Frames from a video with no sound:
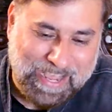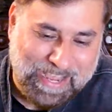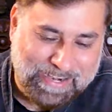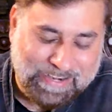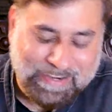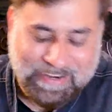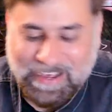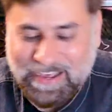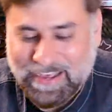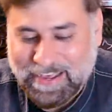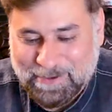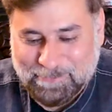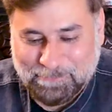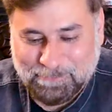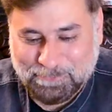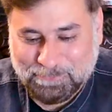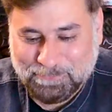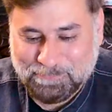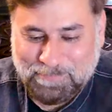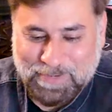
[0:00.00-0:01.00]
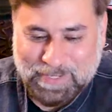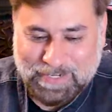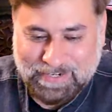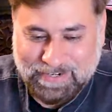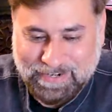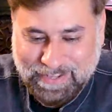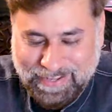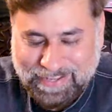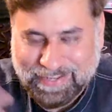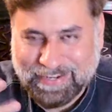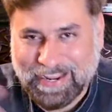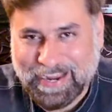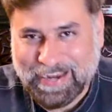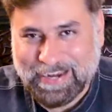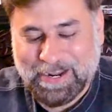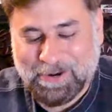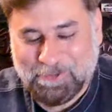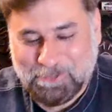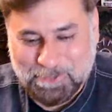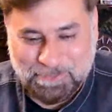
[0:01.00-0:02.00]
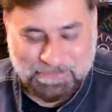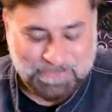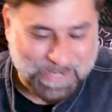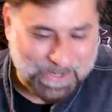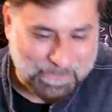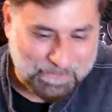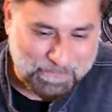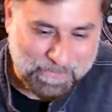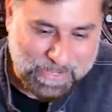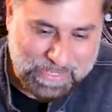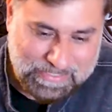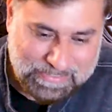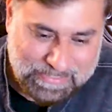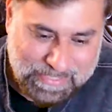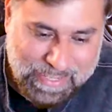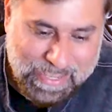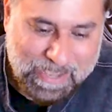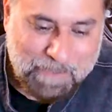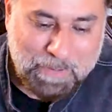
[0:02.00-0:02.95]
and I've been in and out of that phase,